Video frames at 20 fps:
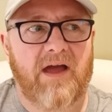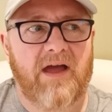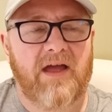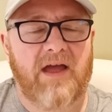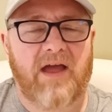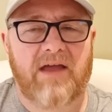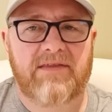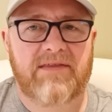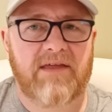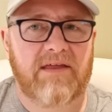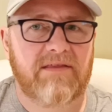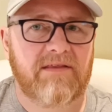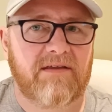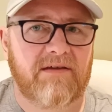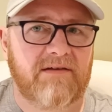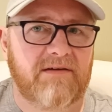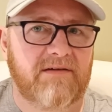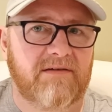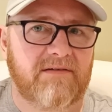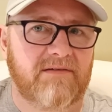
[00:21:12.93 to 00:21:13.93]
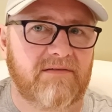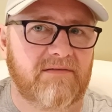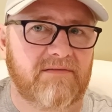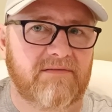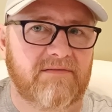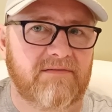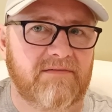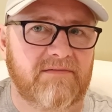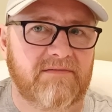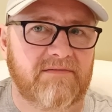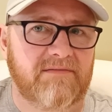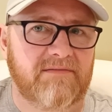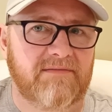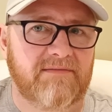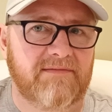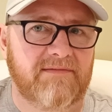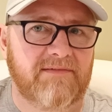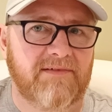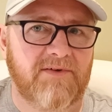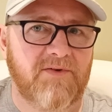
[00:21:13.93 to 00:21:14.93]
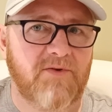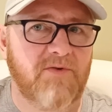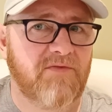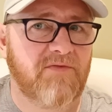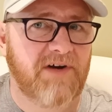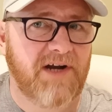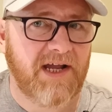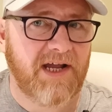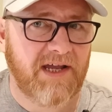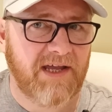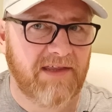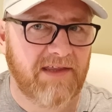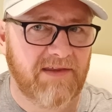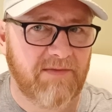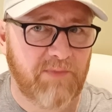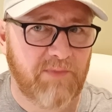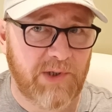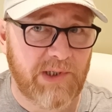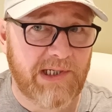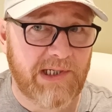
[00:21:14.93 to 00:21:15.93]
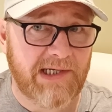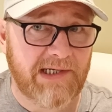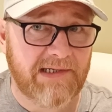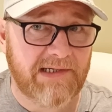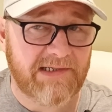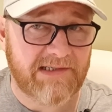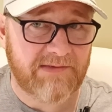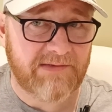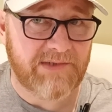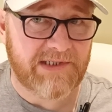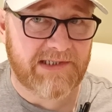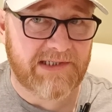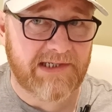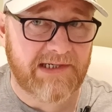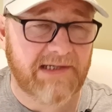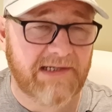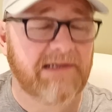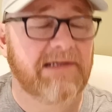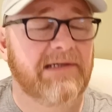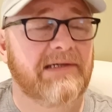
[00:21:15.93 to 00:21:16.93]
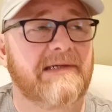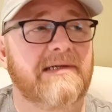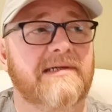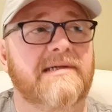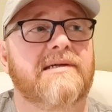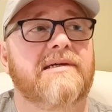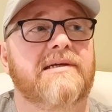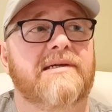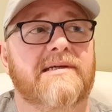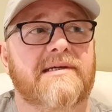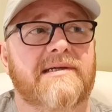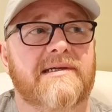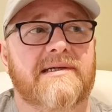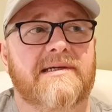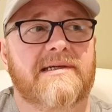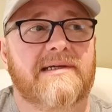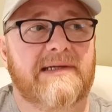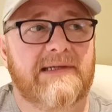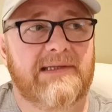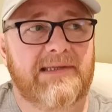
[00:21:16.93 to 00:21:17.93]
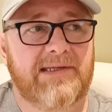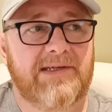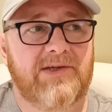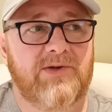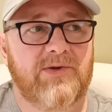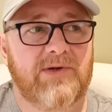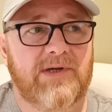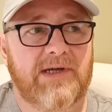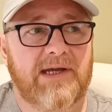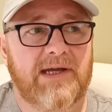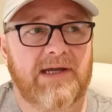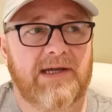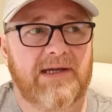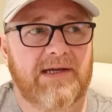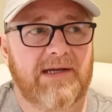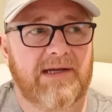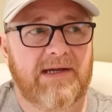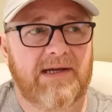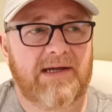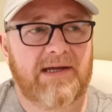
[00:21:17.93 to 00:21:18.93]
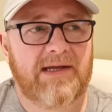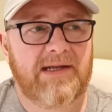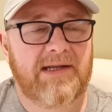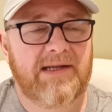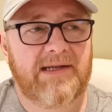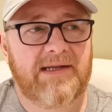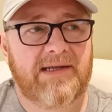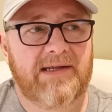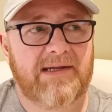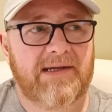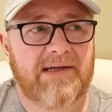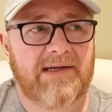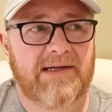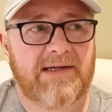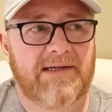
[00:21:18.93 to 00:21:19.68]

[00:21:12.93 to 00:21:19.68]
I think they're over-egging the pudding, as we say in the UK. And